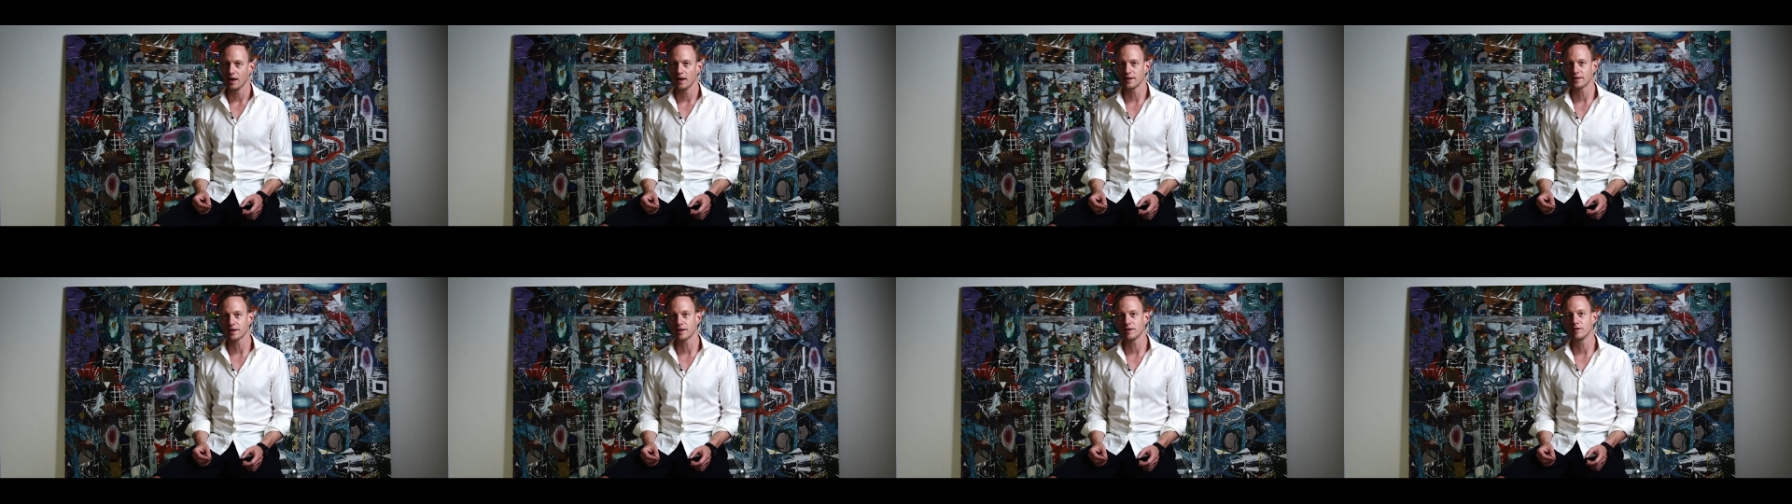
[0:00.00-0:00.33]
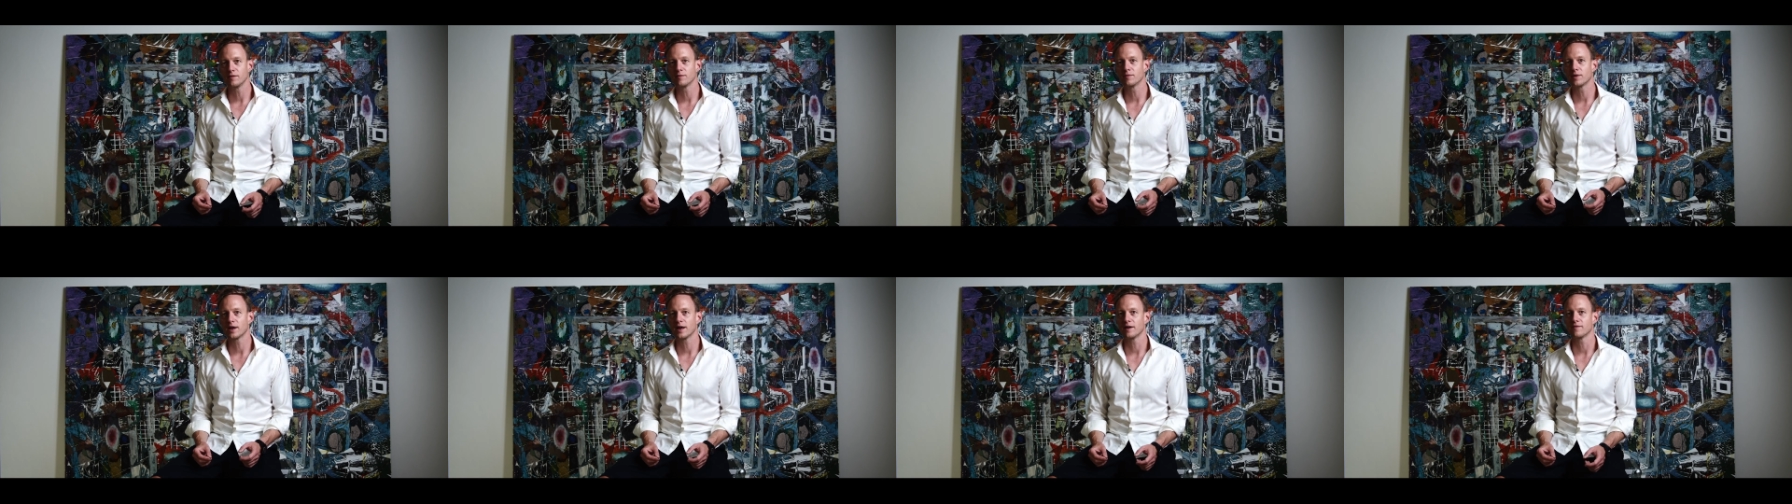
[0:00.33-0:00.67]
and then
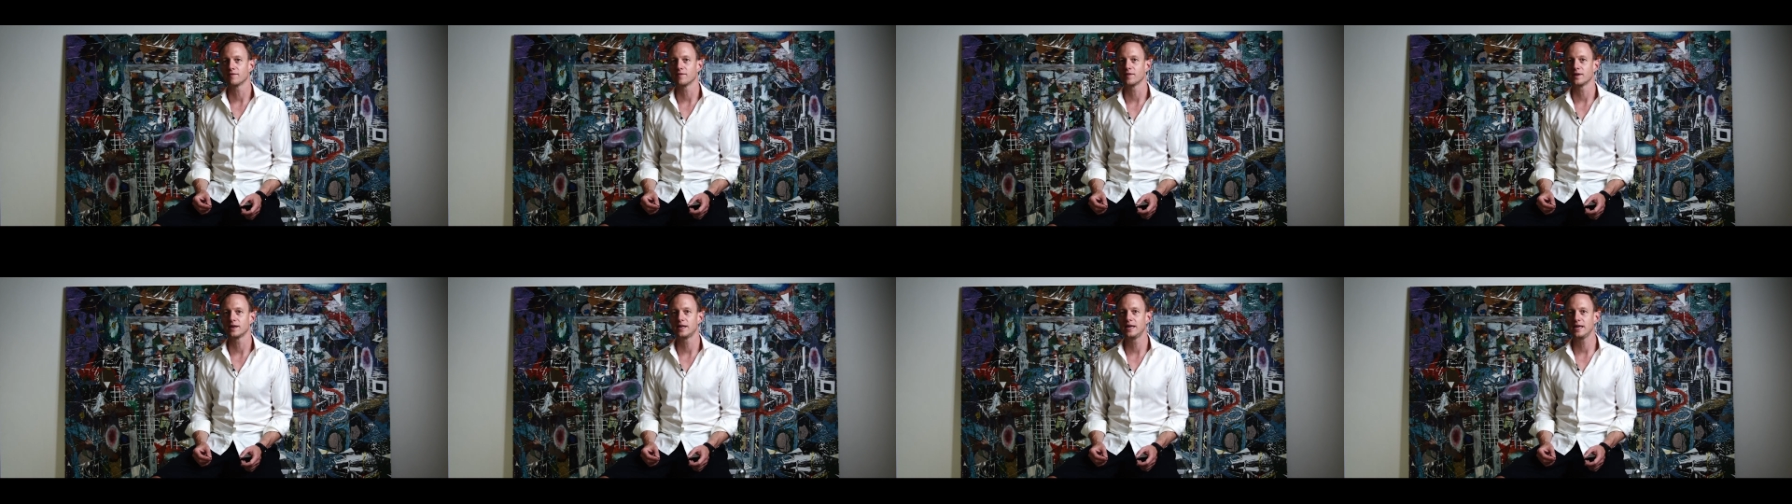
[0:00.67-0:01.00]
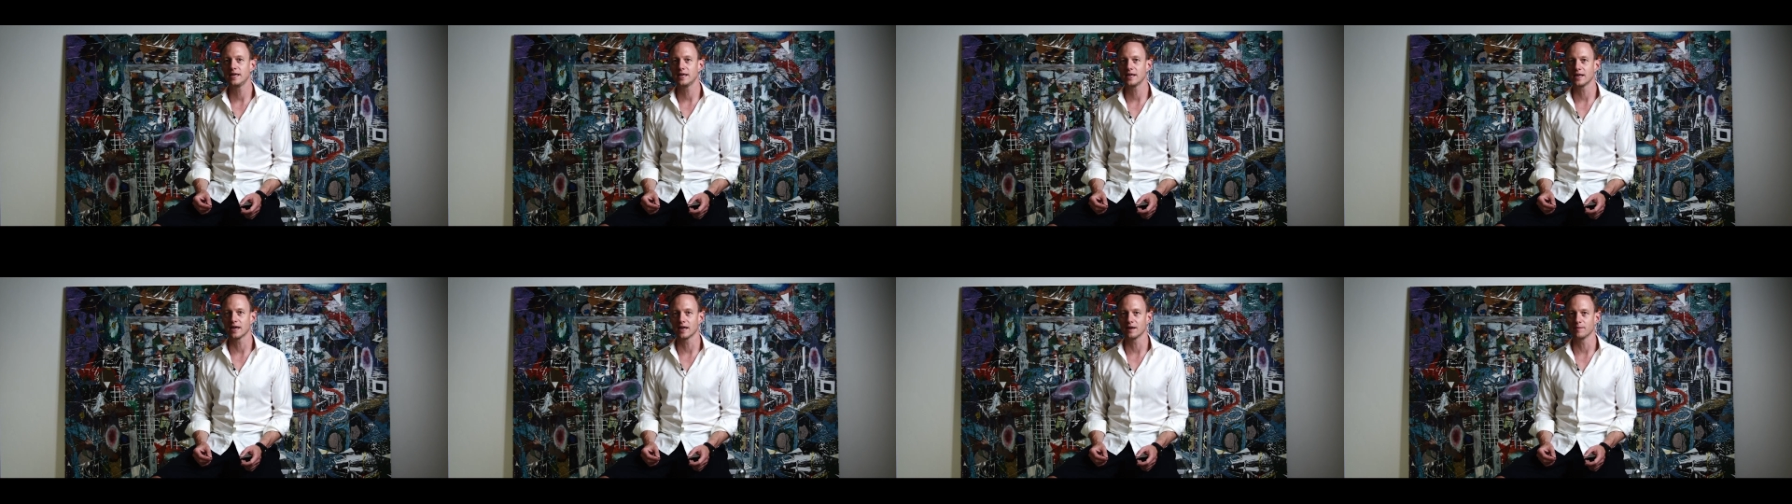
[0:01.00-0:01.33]
you would have
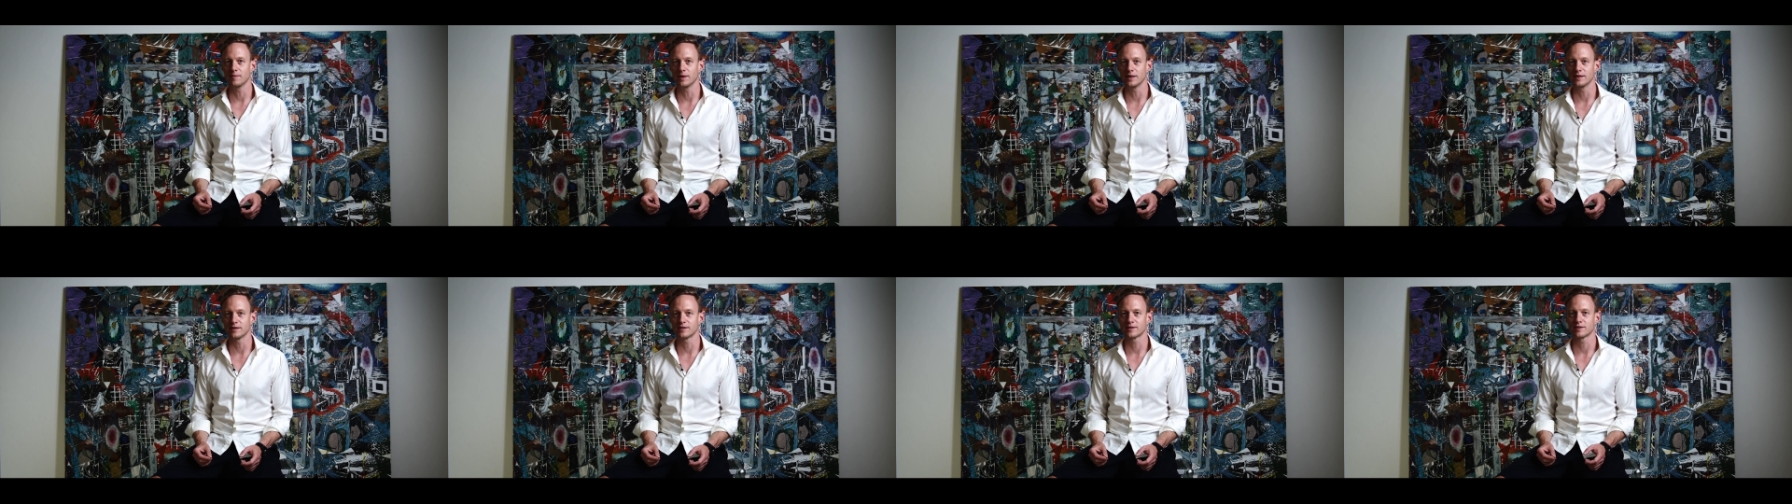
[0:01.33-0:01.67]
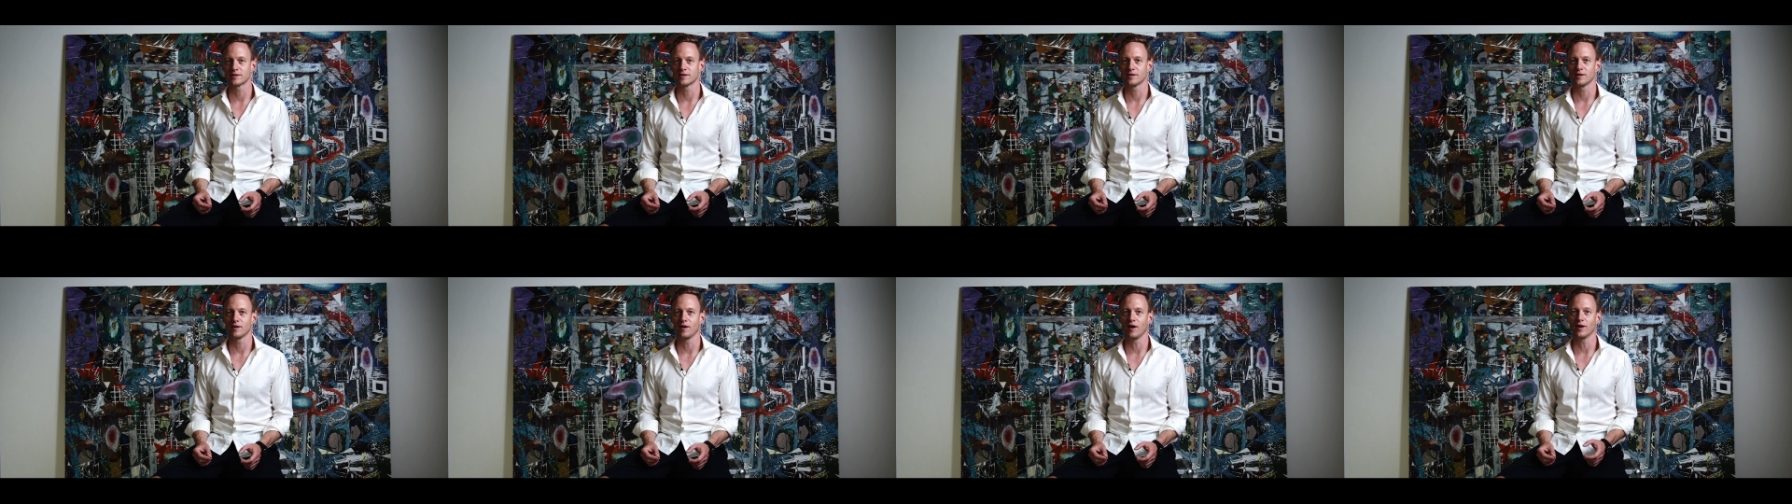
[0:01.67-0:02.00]
heating
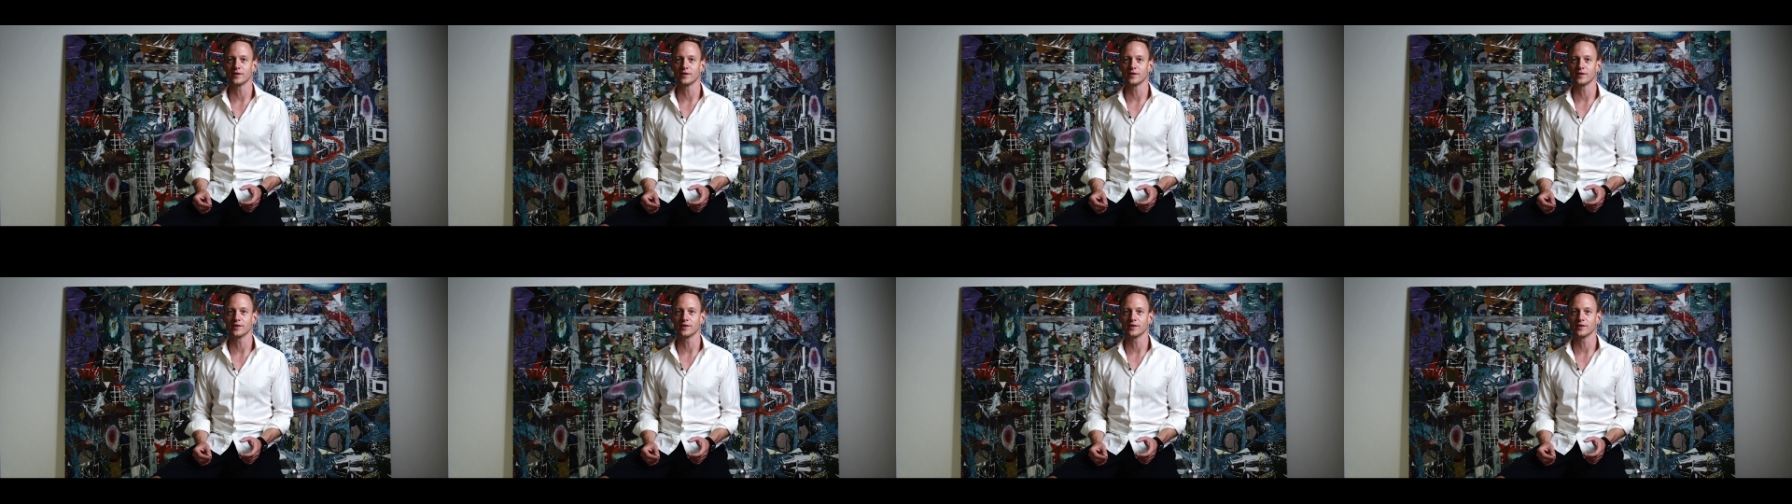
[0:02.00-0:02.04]
elements